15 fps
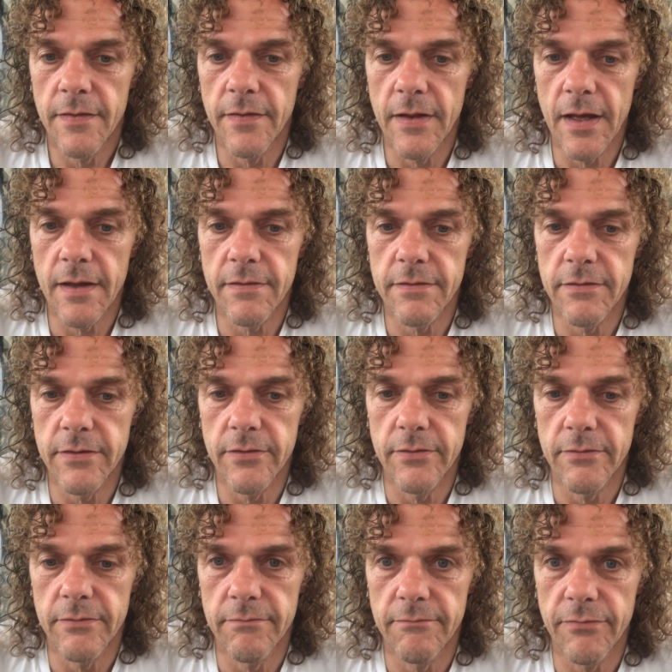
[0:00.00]
that
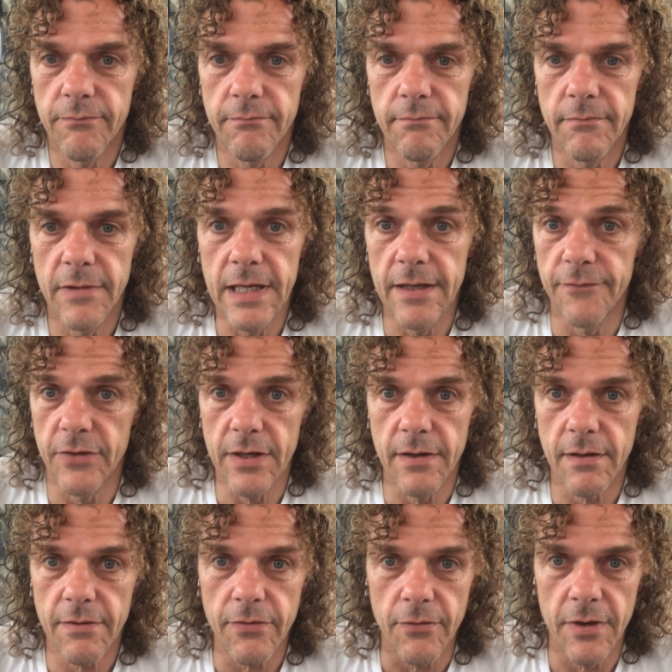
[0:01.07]
you leave it in
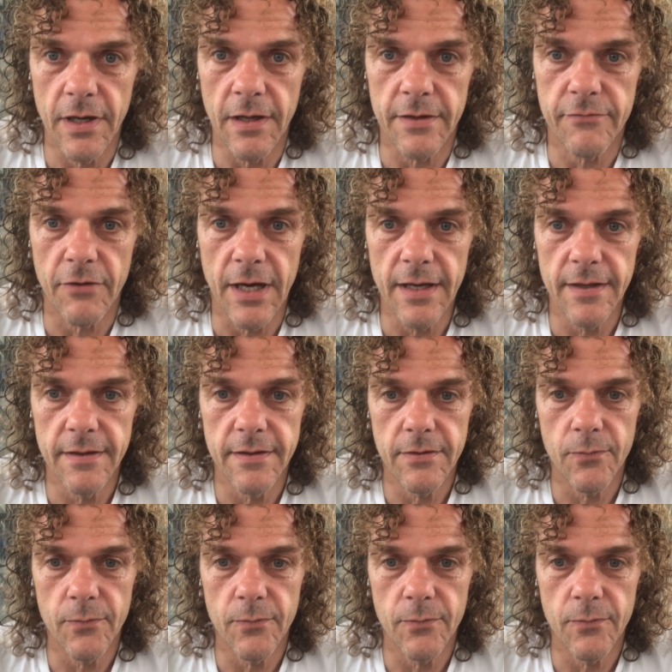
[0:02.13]
the toilet, right?